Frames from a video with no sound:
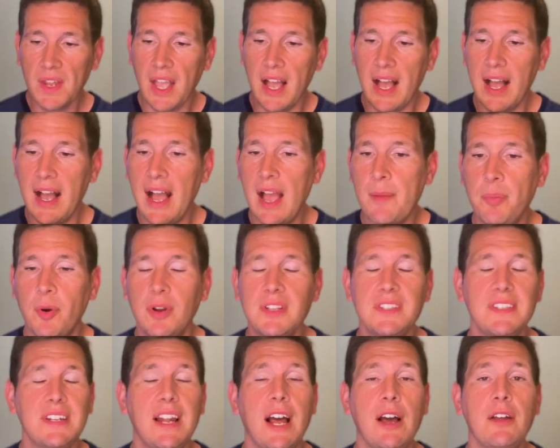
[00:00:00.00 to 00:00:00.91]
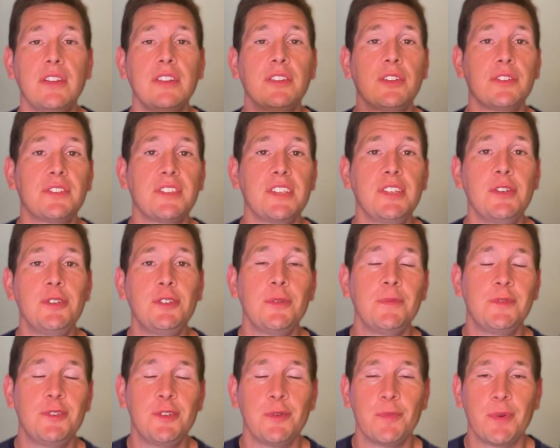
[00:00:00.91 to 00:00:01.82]
Uh, I pointed out there's a
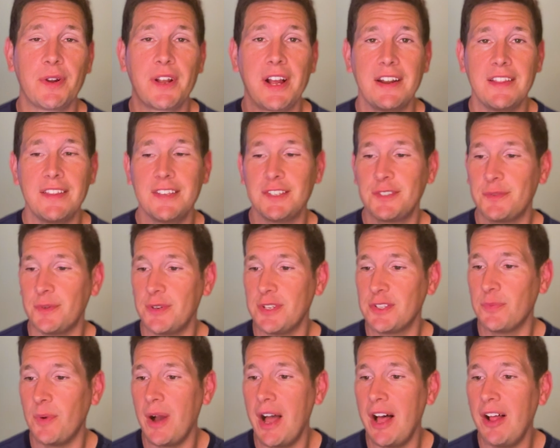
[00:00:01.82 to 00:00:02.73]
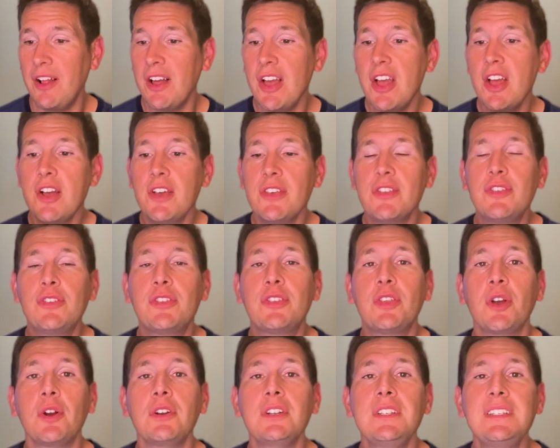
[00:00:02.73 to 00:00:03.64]
YouTube supercut of this one as well.
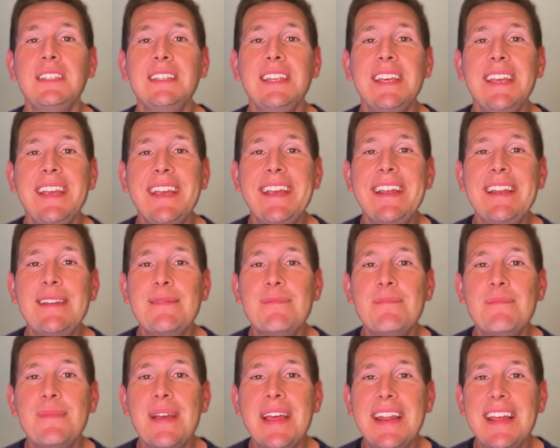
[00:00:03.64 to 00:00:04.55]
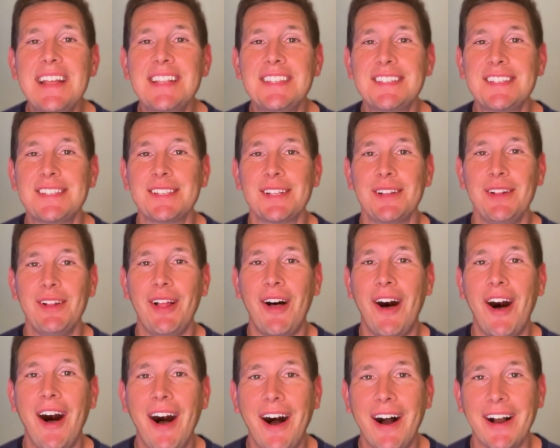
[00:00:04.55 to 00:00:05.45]
thirteen minutes
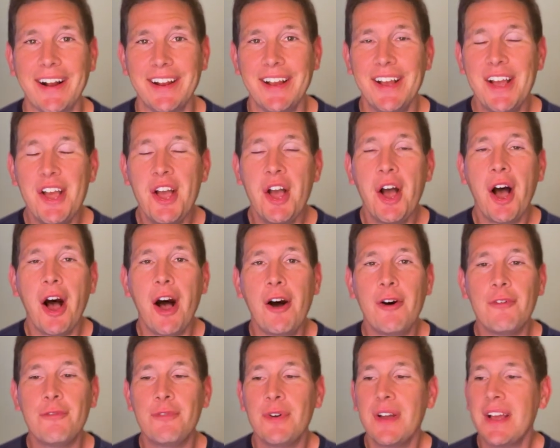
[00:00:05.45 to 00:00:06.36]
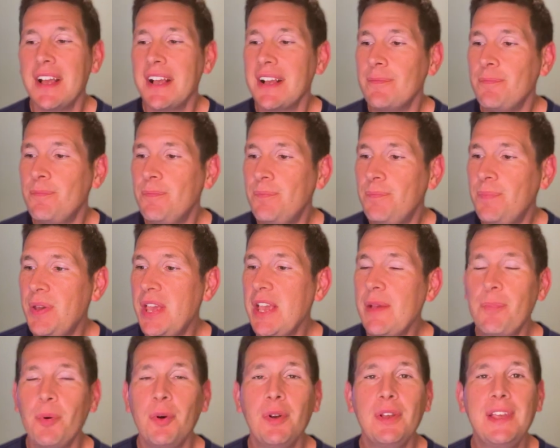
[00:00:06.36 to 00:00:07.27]
long of
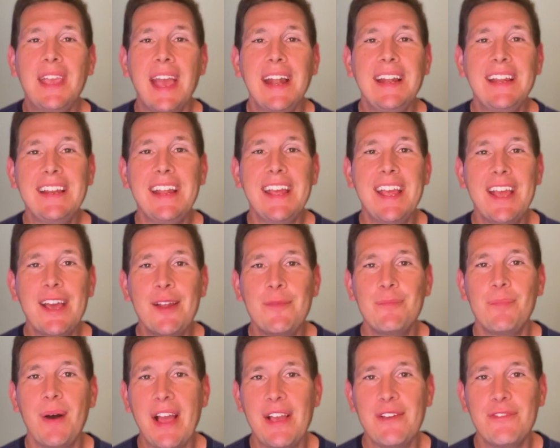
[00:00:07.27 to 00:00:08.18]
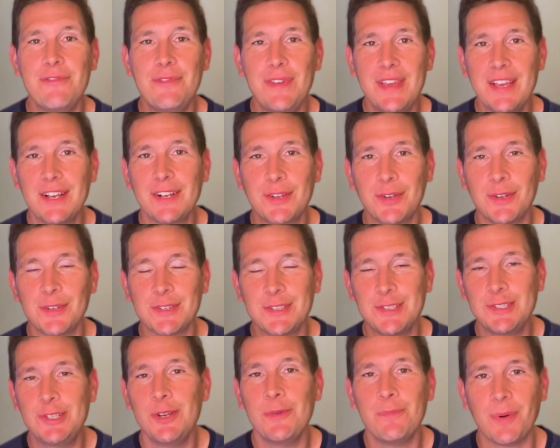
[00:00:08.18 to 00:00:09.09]
people getting hit by vehicle
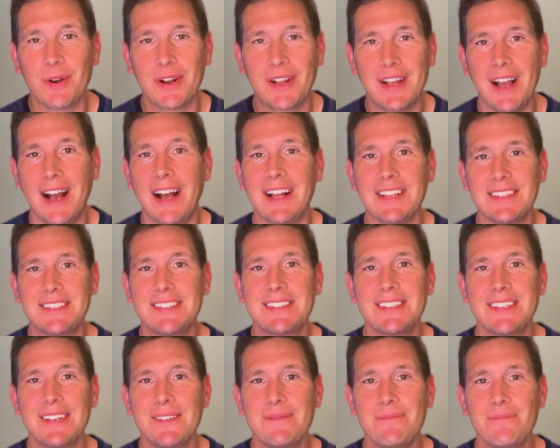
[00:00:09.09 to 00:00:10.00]
supercuts.